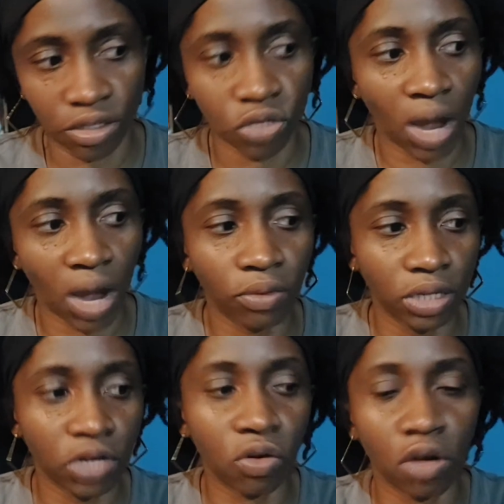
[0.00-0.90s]
So I
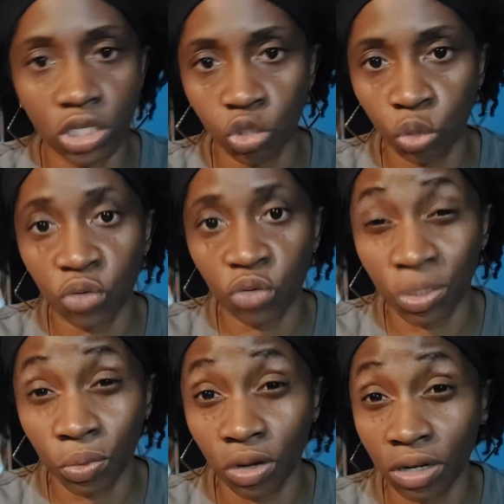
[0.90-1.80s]
only got this
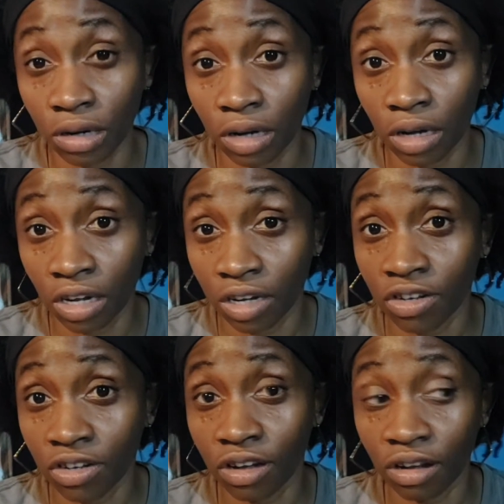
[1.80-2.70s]
2021,
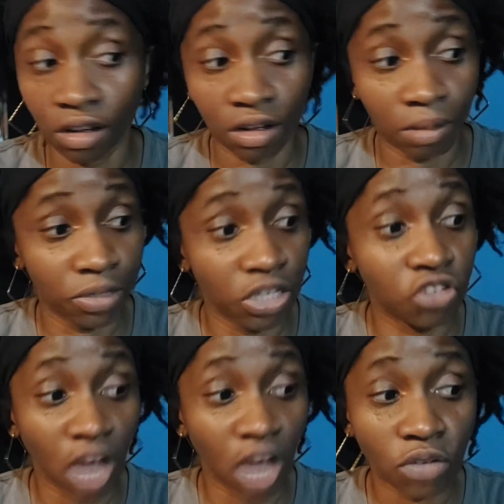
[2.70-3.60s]
this
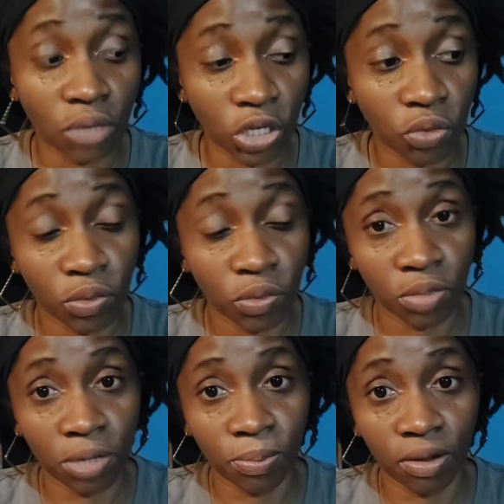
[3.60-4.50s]
Jan 2021
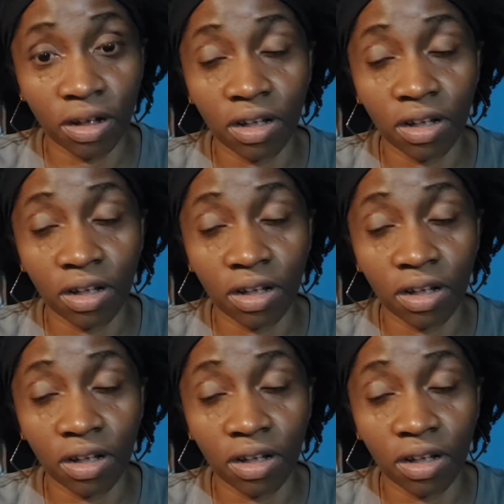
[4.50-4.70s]
paper,